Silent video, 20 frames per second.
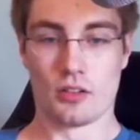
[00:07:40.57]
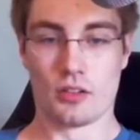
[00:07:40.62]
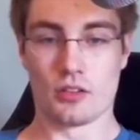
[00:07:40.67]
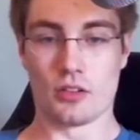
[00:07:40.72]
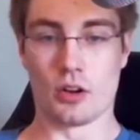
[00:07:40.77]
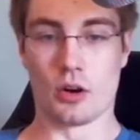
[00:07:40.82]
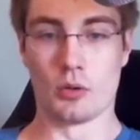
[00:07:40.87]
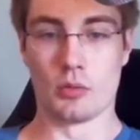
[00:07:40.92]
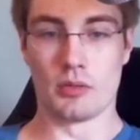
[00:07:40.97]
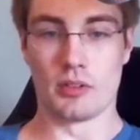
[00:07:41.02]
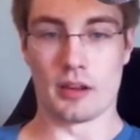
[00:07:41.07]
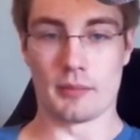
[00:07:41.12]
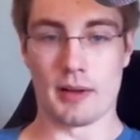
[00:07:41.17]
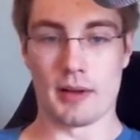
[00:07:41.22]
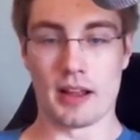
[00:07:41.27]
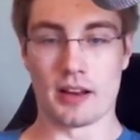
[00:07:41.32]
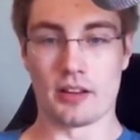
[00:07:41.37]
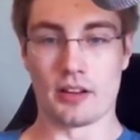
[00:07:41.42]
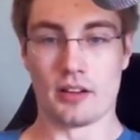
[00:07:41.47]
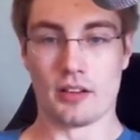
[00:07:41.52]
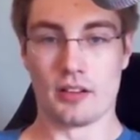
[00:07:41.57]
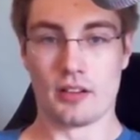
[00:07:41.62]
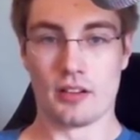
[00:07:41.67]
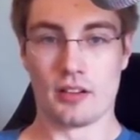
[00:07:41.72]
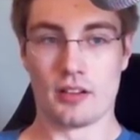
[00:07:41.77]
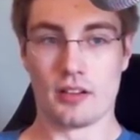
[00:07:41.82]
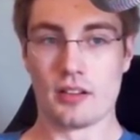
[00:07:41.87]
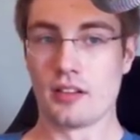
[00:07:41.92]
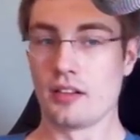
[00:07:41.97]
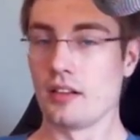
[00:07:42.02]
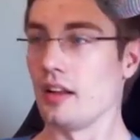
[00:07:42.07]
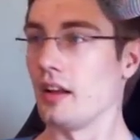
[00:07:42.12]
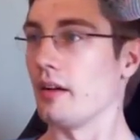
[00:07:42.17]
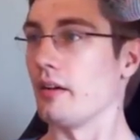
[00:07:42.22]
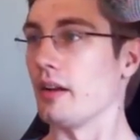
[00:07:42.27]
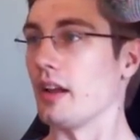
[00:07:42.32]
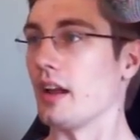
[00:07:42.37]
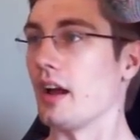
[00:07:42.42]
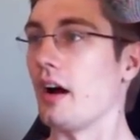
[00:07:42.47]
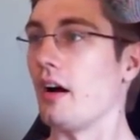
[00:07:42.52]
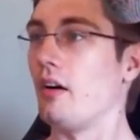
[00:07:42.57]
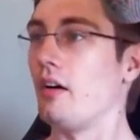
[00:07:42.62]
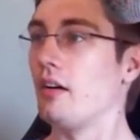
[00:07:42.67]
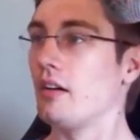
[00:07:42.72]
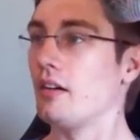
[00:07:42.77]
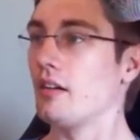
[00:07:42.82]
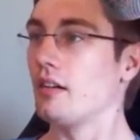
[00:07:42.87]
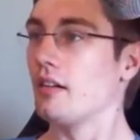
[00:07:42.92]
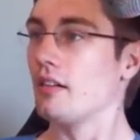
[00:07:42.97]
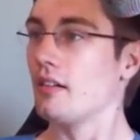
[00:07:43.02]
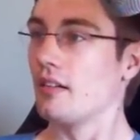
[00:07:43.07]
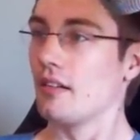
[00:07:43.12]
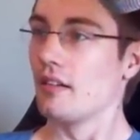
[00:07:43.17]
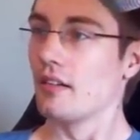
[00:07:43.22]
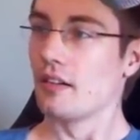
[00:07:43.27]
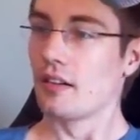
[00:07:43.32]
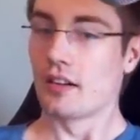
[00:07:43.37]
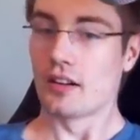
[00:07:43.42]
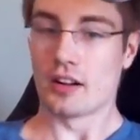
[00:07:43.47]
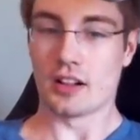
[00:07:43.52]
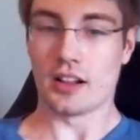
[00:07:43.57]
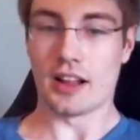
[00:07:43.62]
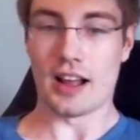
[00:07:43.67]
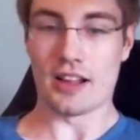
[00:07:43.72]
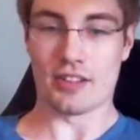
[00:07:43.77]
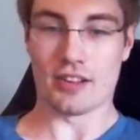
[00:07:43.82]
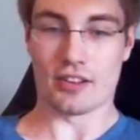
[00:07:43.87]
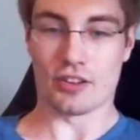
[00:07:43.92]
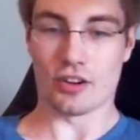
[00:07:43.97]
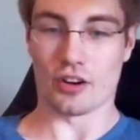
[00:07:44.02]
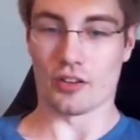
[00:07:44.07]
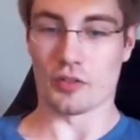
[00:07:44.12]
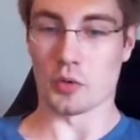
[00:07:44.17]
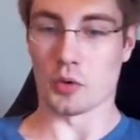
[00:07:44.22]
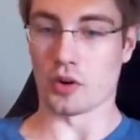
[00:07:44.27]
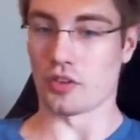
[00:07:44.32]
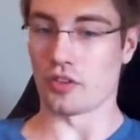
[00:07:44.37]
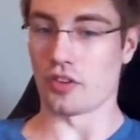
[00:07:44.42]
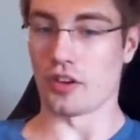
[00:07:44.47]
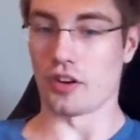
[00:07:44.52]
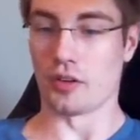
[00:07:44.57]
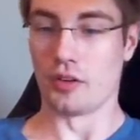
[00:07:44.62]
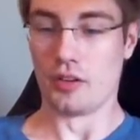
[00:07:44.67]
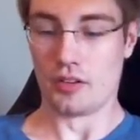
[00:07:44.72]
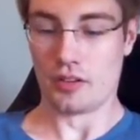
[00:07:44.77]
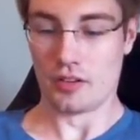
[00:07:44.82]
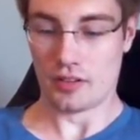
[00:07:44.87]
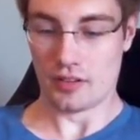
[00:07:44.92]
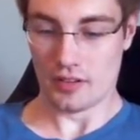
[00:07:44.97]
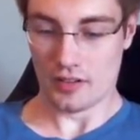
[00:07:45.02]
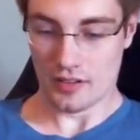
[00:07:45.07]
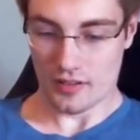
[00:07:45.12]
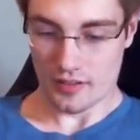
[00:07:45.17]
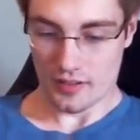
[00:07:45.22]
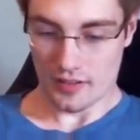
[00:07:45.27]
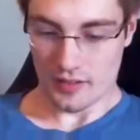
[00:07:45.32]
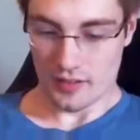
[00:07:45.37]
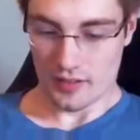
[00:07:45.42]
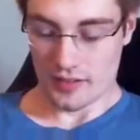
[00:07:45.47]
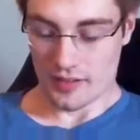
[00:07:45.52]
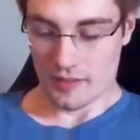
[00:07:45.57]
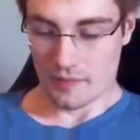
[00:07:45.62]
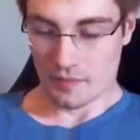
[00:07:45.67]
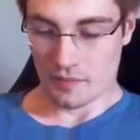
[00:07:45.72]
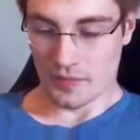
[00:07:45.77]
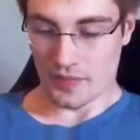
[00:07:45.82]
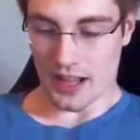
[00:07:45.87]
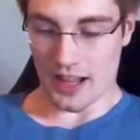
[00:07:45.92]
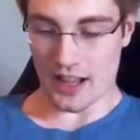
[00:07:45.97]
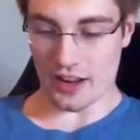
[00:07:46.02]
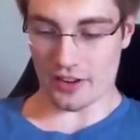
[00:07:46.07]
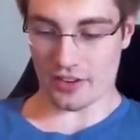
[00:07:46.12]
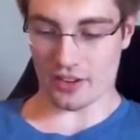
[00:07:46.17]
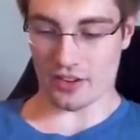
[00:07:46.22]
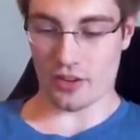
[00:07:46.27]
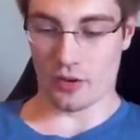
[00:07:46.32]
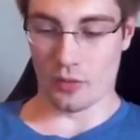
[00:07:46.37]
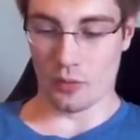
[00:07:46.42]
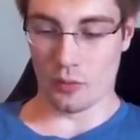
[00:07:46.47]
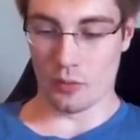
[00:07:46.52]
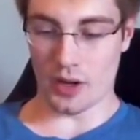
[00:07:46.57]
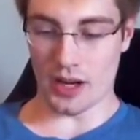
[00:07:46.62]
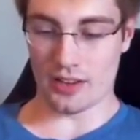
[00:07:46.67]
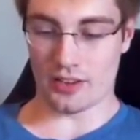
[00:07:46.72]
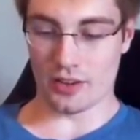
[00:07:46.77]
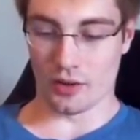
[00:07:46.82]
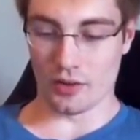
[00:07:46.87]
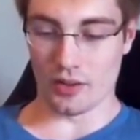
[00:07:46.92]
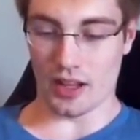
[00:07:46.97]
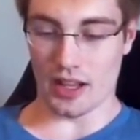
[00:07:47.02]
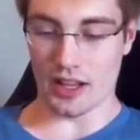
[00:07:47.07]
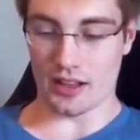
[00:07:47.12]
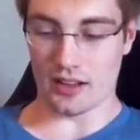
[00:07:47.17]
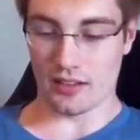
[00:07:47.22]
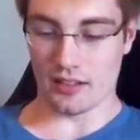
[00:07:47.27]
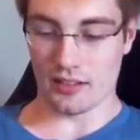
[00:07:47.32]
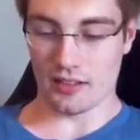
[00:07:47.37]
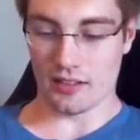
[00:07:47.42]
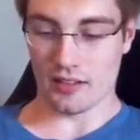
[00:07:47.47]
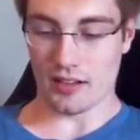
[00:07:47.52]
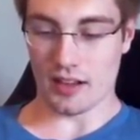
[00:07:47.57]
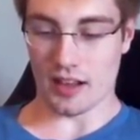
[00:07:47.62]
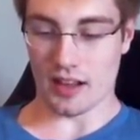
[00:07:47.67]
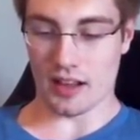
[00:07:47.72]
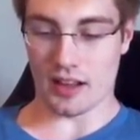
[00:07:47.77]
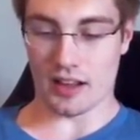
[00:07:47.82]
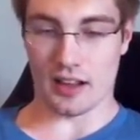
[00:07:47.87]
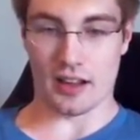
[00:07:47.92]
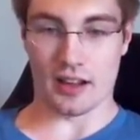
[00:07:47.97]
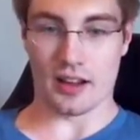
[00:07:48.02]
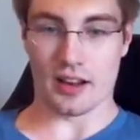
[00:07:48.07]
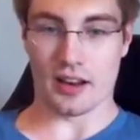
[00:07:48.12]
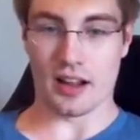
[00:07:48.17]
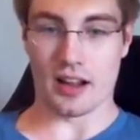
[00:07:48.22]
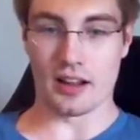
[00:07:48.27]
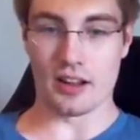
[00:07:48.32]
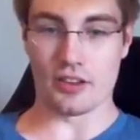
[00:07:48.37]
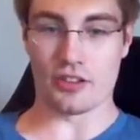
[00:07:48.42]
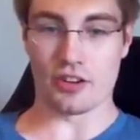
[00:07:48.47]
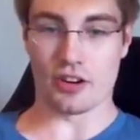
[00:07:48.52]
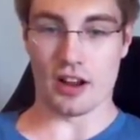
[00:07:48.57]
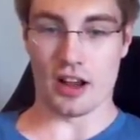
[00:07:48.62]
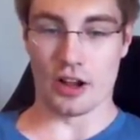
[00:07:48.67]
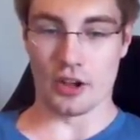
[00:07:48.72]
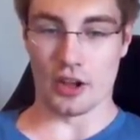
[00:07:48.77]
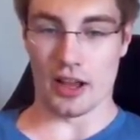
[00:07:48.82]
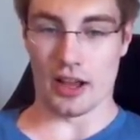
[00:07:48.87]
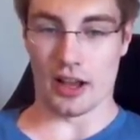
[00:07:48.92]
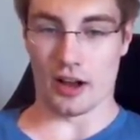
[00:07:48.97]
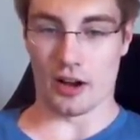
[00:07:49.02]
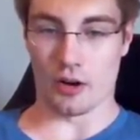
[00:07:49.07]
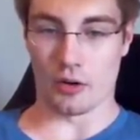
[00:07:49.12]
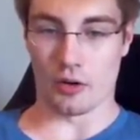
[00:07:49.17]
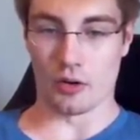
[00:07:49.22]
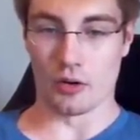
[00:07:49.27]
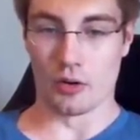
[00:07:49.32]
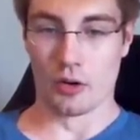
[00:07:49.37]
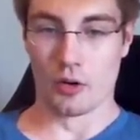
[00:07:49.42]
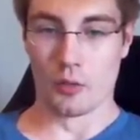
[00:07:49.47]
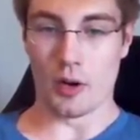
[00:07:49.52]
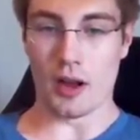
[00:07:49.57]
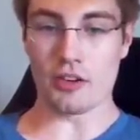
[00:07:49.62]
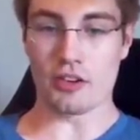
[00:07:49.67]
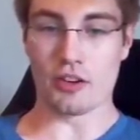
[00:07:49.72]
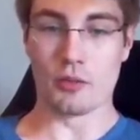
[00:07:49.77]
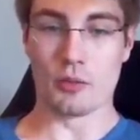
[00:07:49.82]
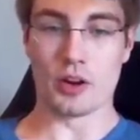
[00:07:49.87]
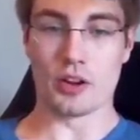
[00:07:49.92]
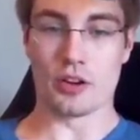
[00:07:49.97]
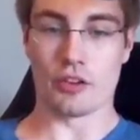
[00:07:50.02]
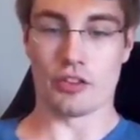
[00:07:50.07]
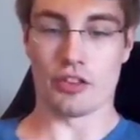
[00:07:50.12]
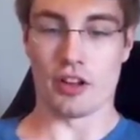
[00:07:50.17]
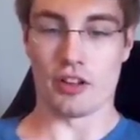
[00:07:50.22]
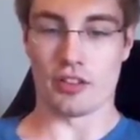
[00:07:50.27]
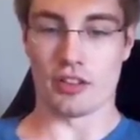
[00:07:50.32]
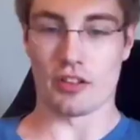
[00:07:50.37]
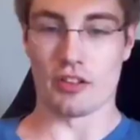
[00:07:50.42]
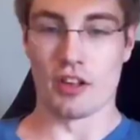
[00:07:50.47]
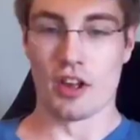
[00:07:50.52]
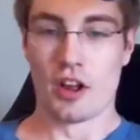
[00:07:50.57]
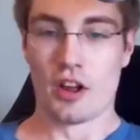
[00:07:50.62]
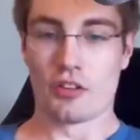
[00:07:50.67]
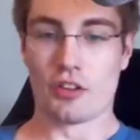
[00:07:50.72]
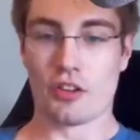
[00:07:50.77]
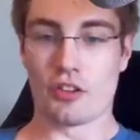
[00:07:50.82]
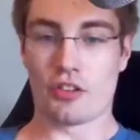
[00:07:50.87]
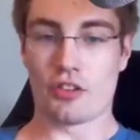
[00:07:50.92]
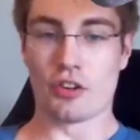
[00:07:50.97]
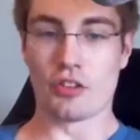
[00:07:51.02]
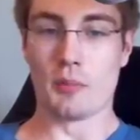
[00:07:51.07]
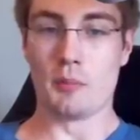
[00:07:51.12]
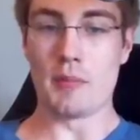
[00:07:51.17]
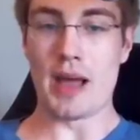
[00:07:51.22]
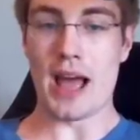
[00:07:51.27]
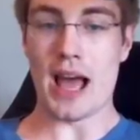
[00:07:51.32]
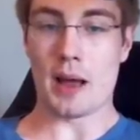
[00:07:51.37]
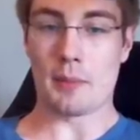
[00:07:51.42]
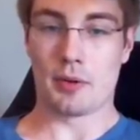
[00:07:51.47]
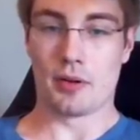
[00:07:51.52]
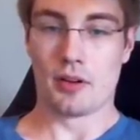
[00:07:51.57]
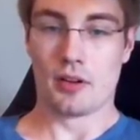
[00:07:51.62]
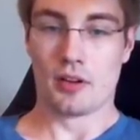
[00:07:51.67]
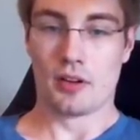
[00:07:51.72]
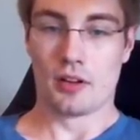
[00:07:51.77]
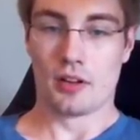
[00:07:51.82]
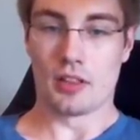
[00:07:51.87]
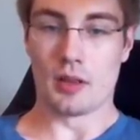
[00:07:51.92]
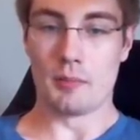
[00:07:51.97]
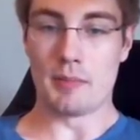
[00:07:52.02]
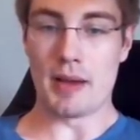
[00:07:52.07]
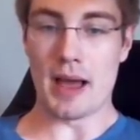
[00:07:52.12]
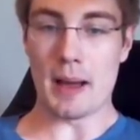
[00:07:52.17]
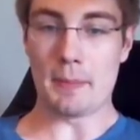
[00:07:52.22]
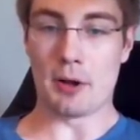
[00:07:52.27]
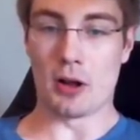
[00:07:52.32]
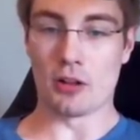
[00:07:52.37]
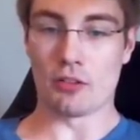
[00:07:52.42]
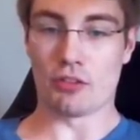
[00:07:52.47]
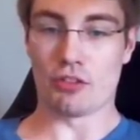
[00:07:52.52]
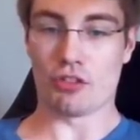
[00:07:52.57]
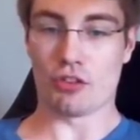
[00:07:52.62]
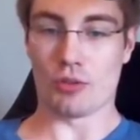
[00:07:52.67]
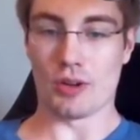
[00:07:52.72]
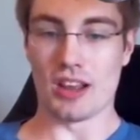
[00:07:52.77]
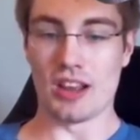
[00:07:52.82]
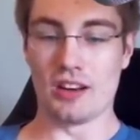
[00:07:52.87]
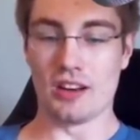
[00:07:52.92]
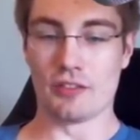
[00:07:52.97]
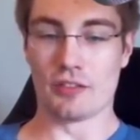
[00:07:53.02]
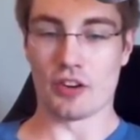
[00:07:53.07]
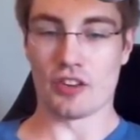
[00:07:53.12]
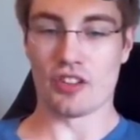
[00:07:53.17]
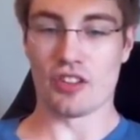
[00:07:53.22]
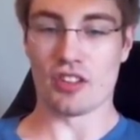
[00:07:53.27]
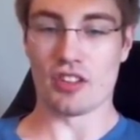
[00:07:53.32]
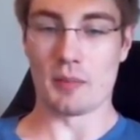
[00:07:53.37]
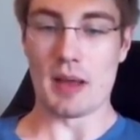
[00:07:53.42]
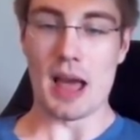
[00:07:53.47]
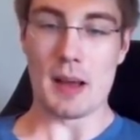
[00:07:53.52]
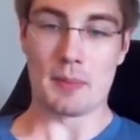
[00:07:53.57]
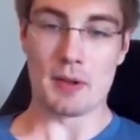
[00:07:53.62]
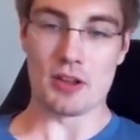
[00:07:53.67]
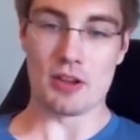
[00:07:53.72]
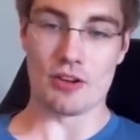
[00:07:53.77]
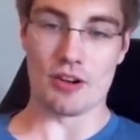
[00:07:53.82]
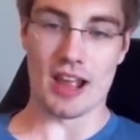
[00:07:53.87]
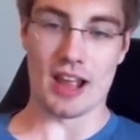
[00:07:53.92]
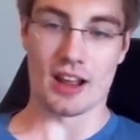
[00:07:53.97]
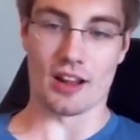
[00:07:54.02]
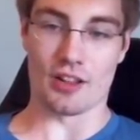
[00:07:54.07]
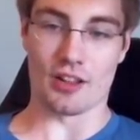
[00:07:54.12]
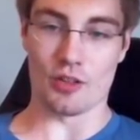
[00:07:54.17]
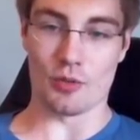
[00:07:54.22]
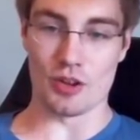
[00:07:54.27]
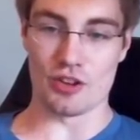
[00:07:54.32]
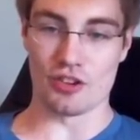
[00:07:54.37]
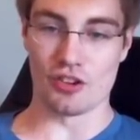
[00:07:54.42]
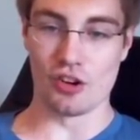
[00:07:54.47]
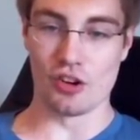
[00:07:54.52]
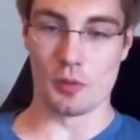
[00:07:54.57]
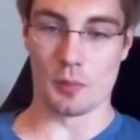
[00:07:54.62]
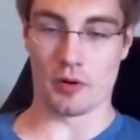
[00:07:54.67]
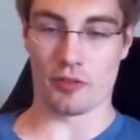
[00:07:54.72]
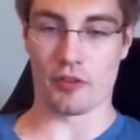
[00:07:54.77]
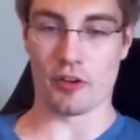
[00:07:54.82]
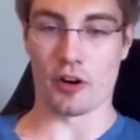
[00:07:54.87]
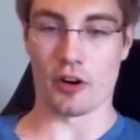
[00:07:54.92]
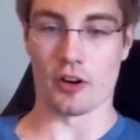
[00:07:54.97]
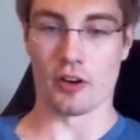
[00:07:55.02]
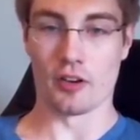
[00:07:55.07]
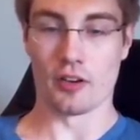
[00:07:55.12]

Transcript: Oh, never mind. There we go. Classic Turf War 2. Actually, so what I don't like, and I'm not sure how, how... Actually, what are your thoughts on this? So, so the map. The map on screen versus the map in your hands. Which do you prefer?